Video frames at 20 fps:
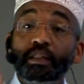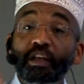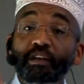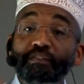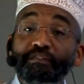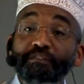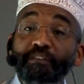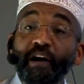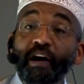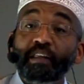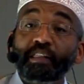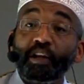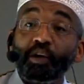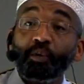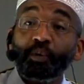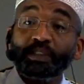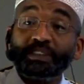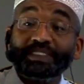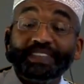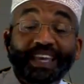The father
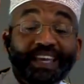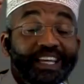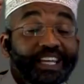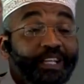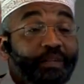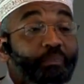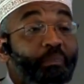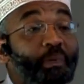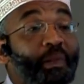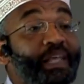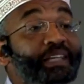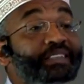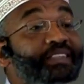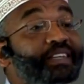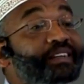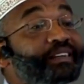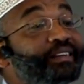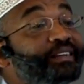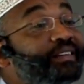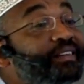was taking
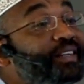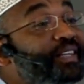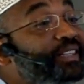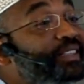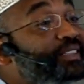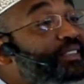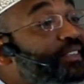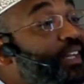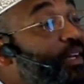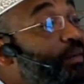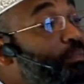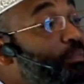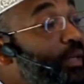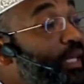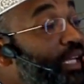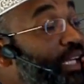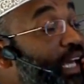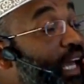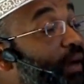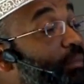pleasure in his son
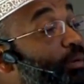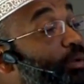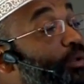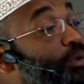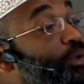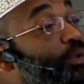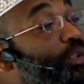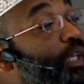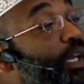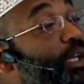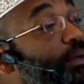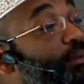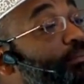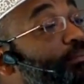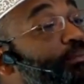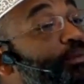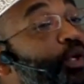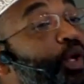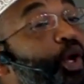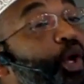being able to say,
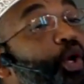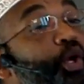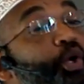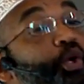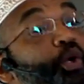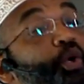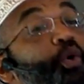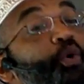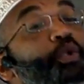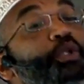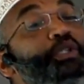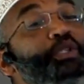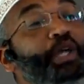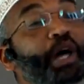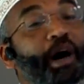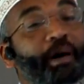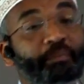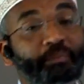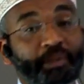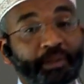good
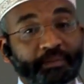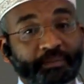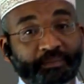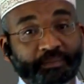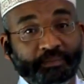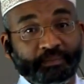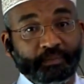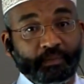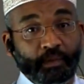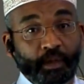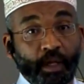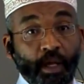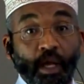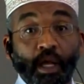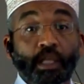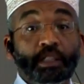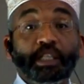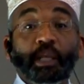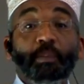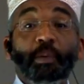job.
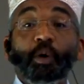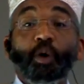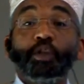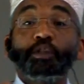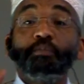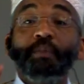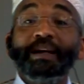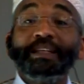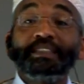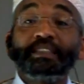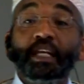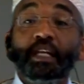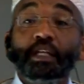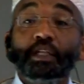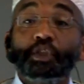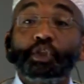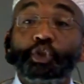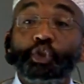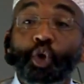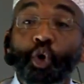He said, Because my son
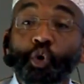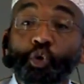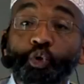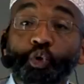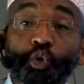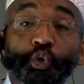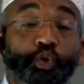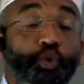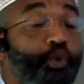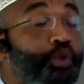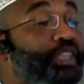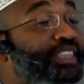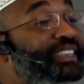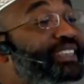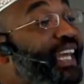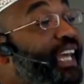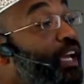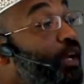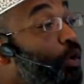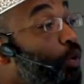is so used to just
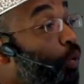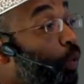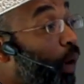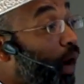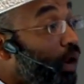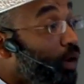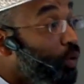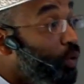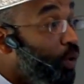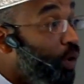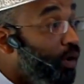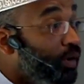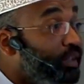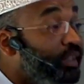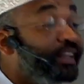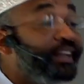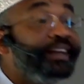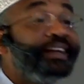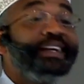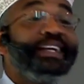saying one word.
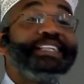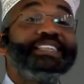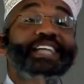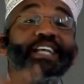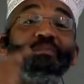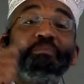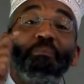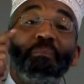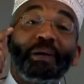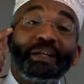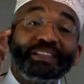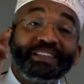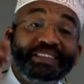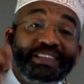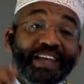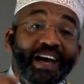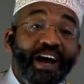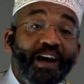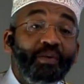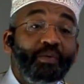He said, But
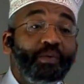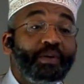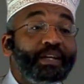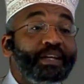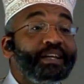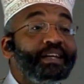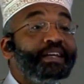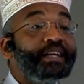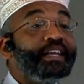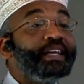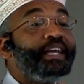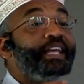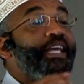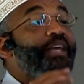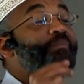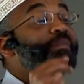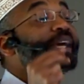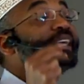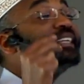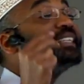now
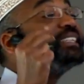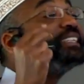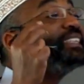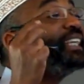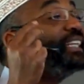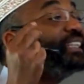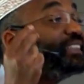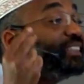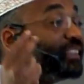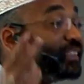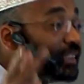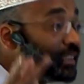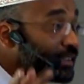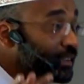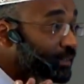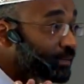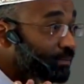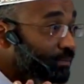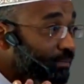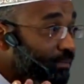he made a
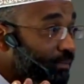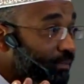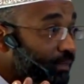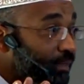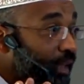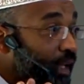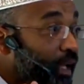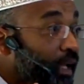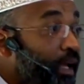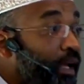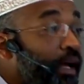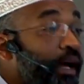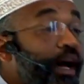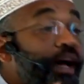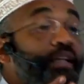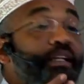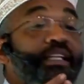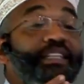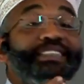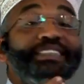sentence.
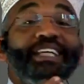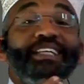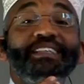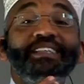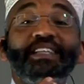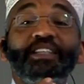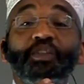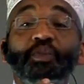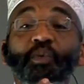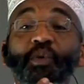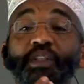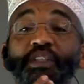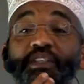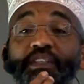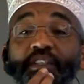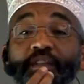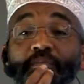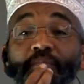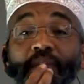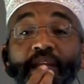And his sentence
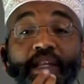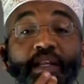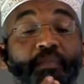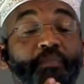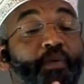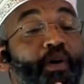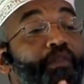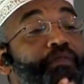was made up